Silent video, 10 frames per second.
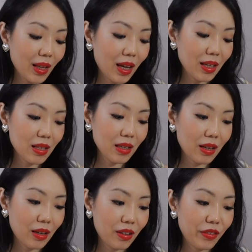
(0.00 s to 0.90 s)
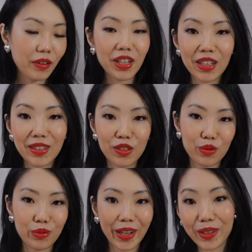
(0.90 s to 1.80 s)
as a very
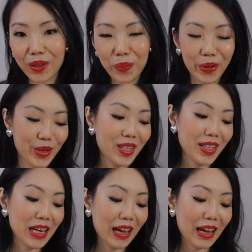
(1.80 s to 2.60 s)
regular person,